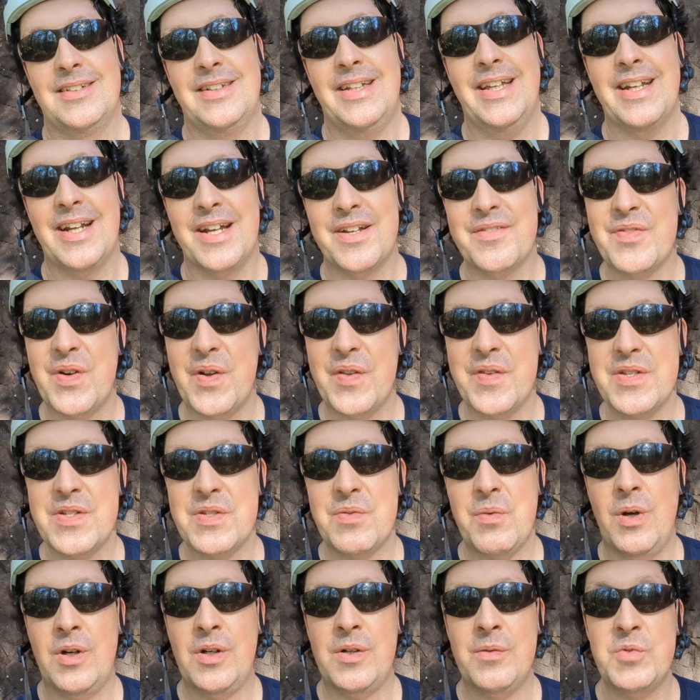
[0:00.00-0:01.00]
G'day
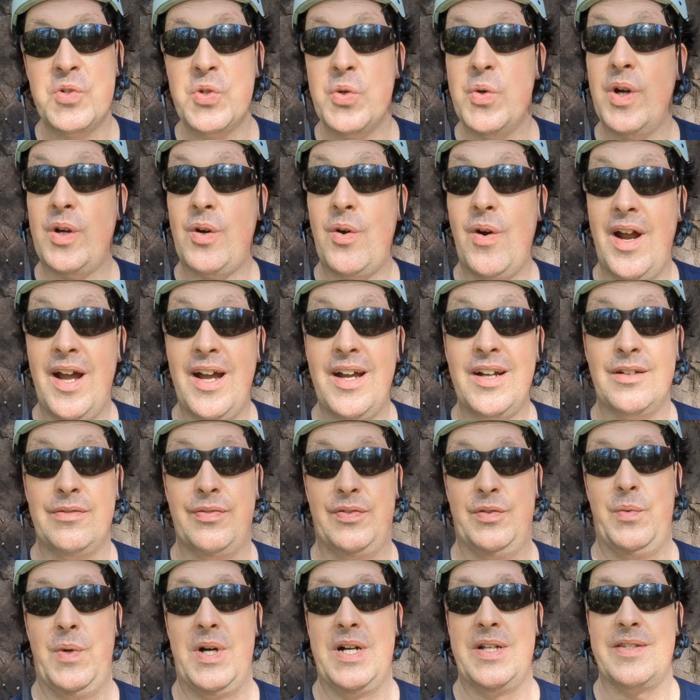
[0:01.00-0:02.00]
frothers, welcome to a crag
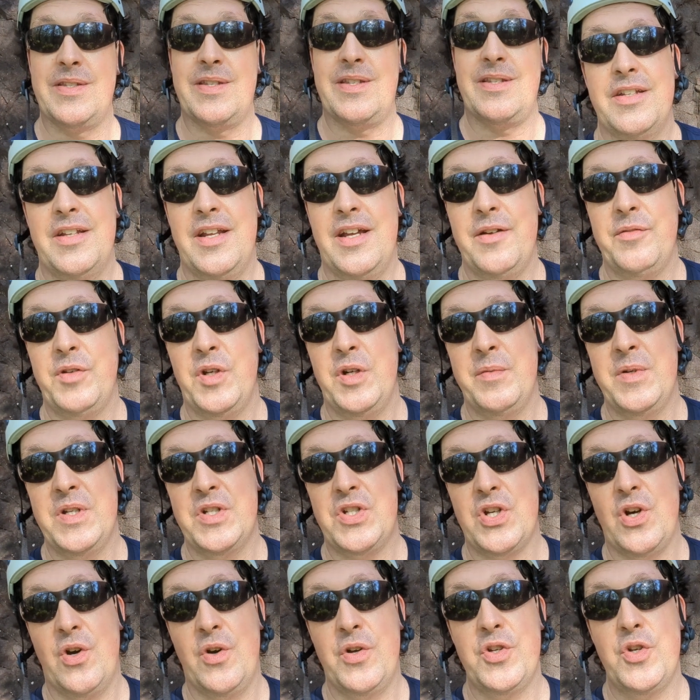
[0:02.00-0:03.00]
for once. Today I'm going to be
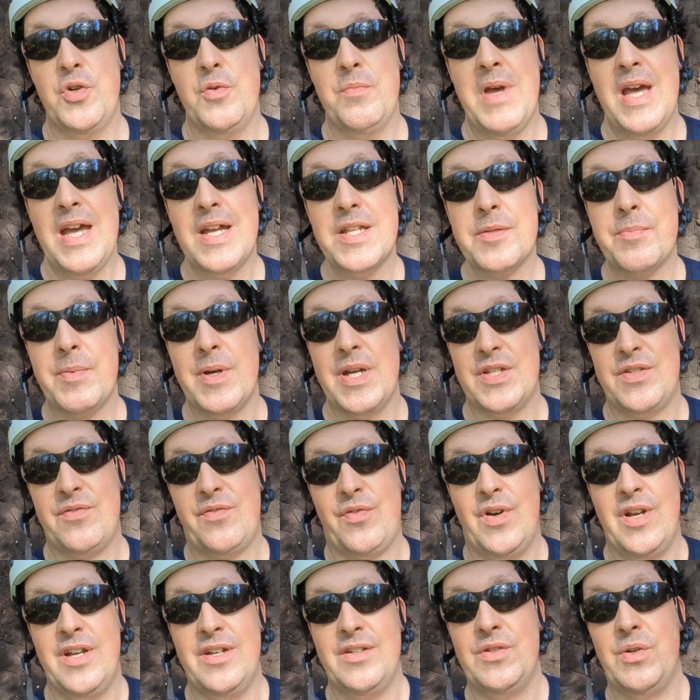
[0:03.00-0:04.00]
showing you man's best
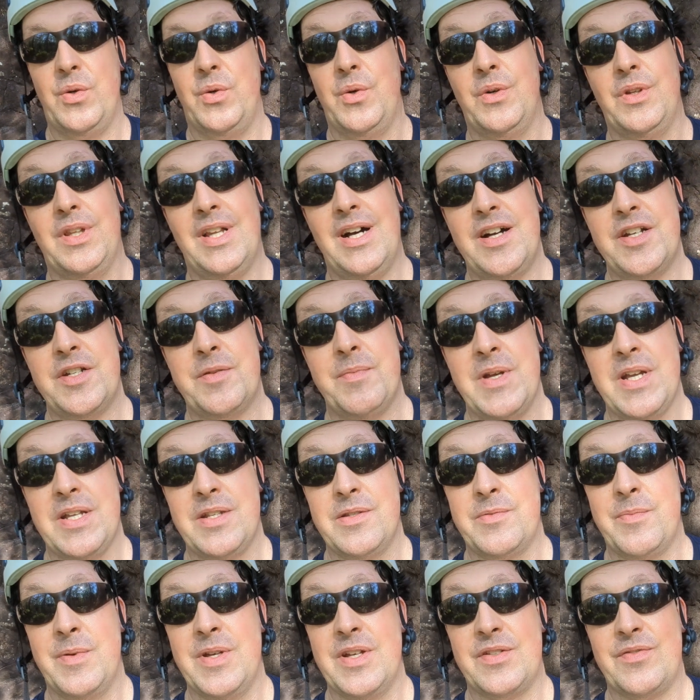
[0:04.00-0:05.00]
friend, or large
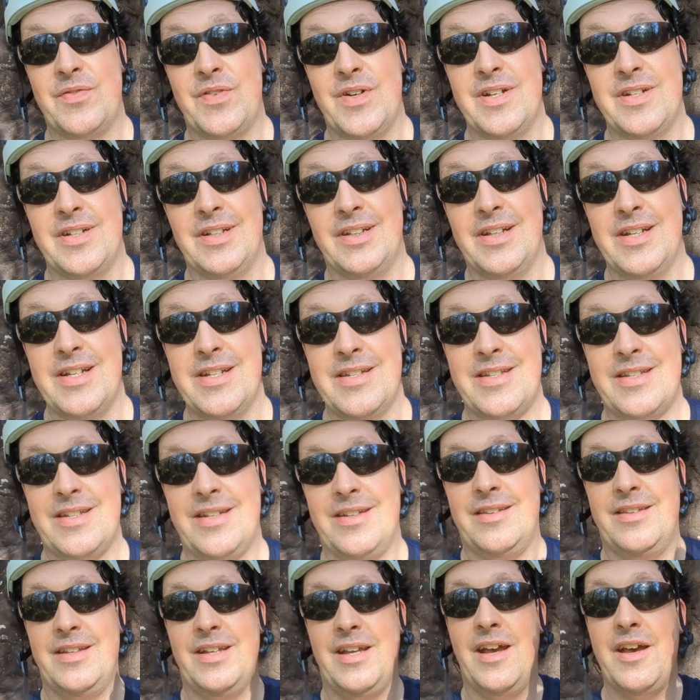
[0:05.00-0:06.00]
man's best friend at least,
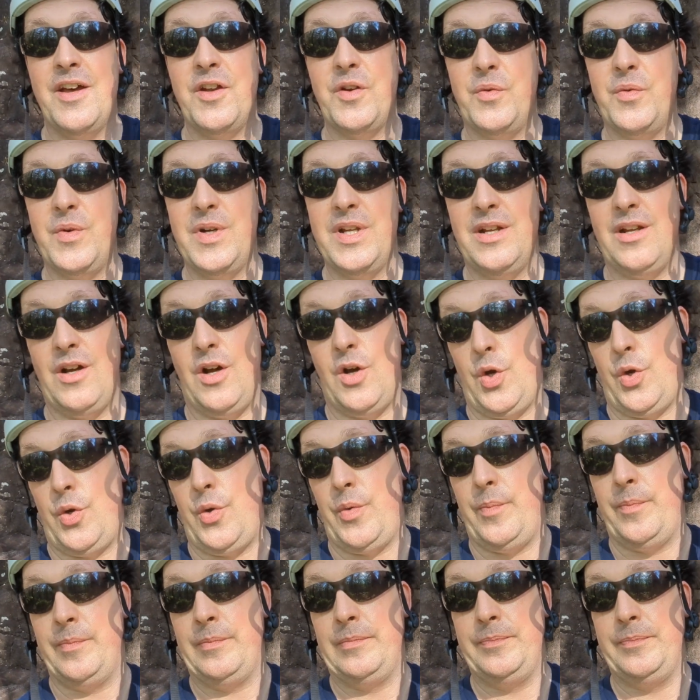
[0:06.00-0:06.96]
the Edelrid Ohm.